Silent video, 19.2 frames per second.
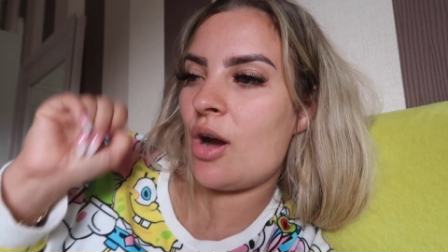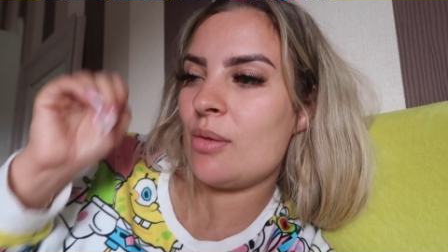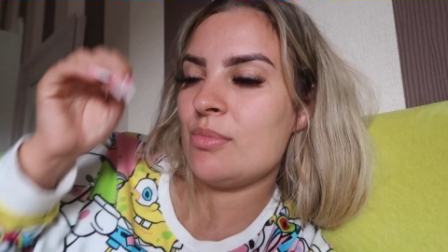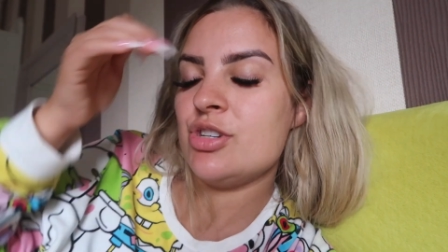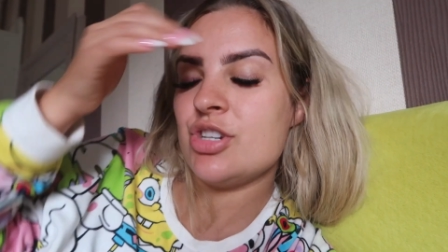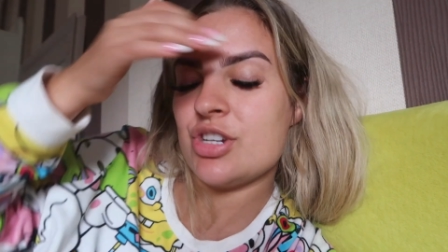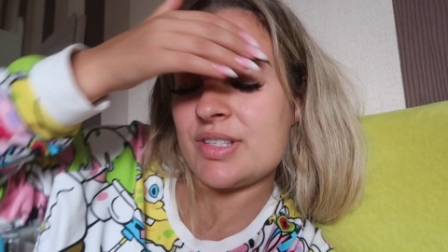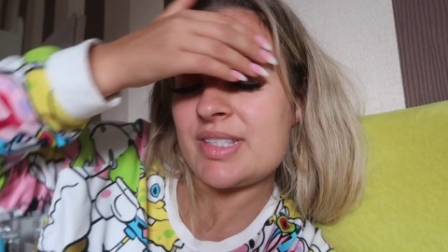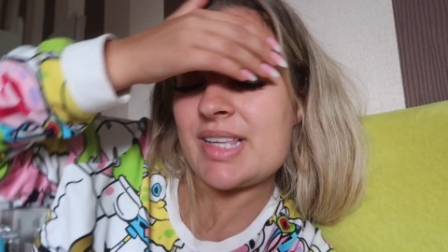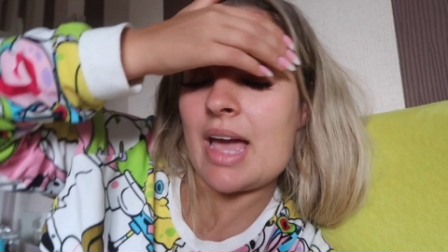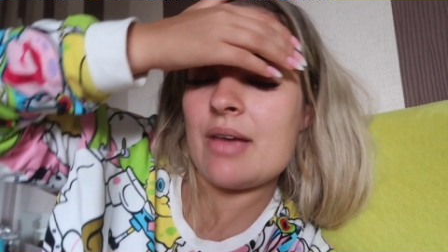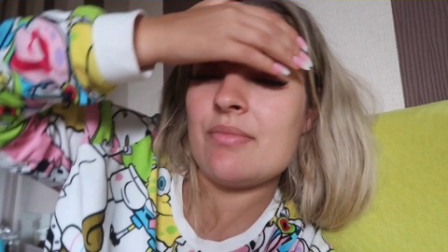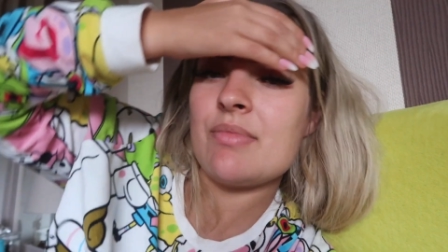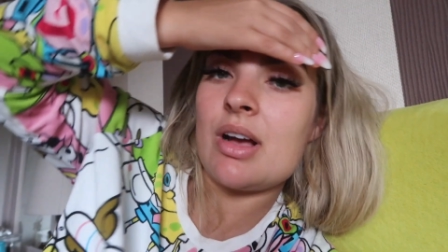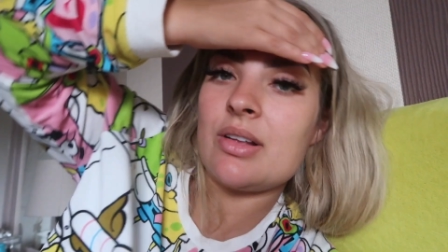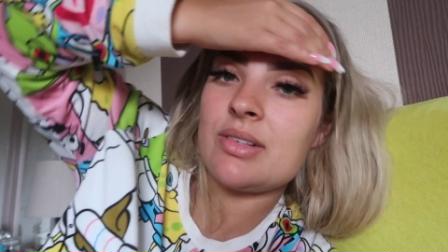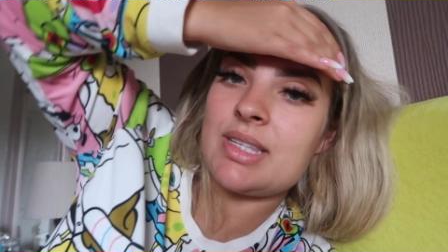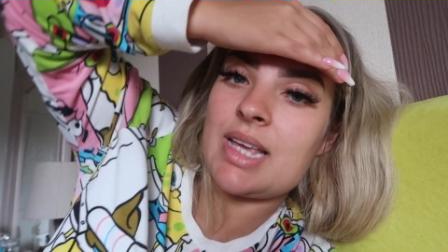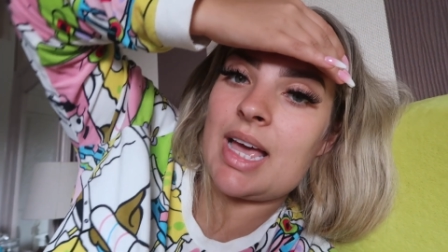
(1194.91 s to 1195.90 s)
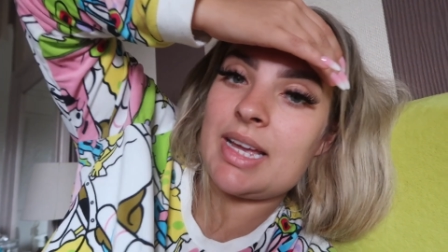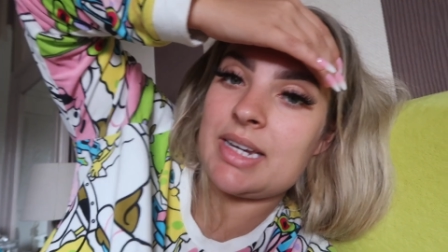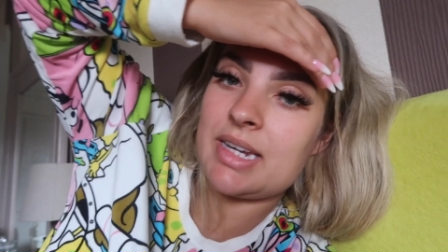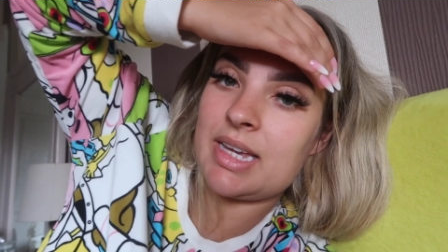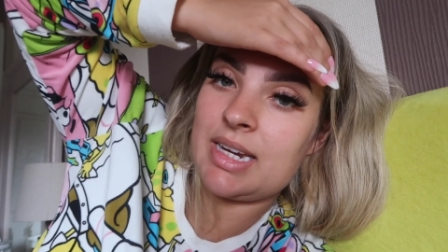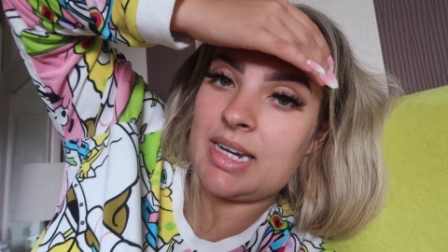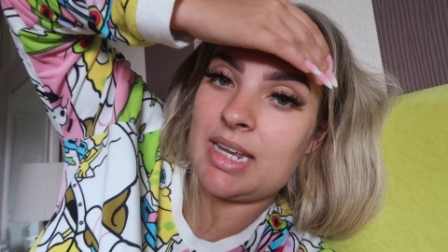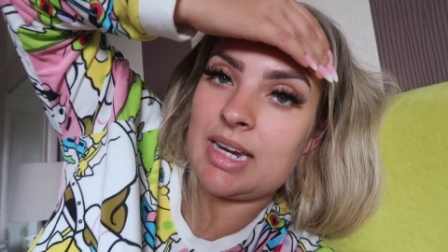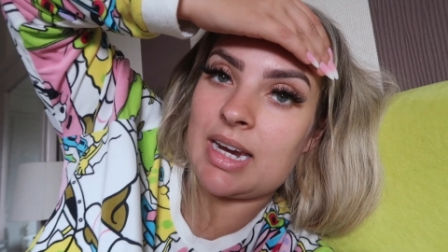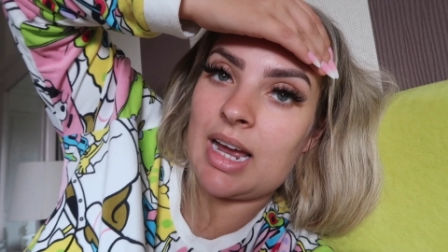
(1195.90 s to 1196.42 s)
I'm just getting around to
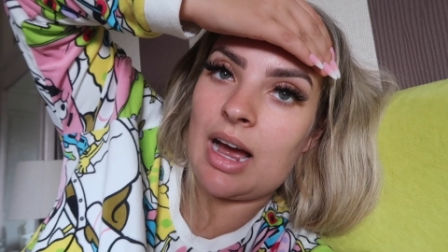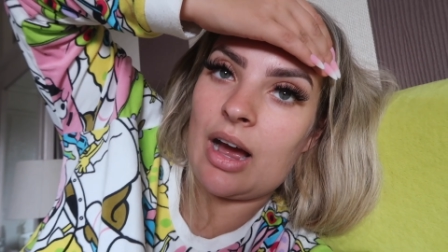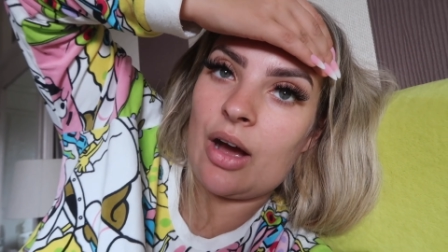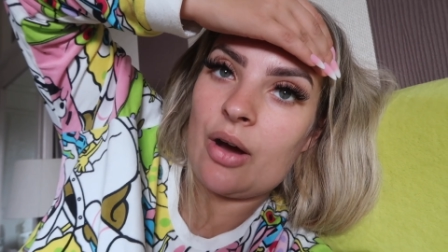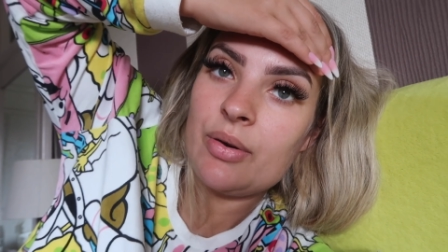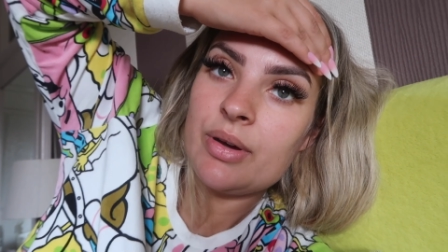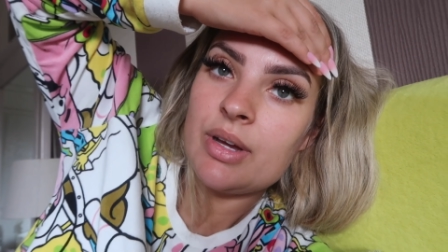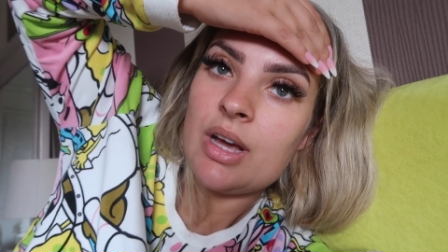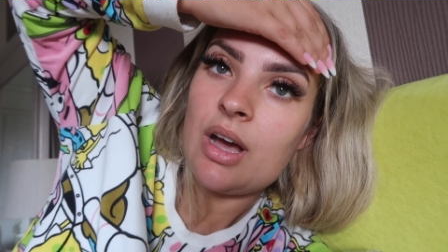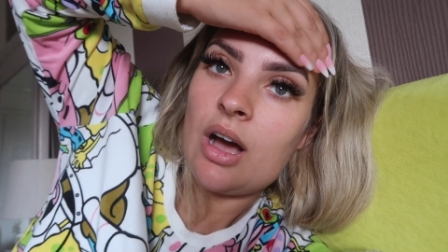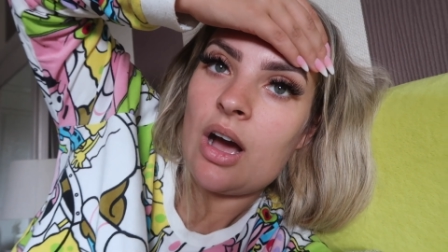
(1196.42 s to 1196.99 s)
editing it now.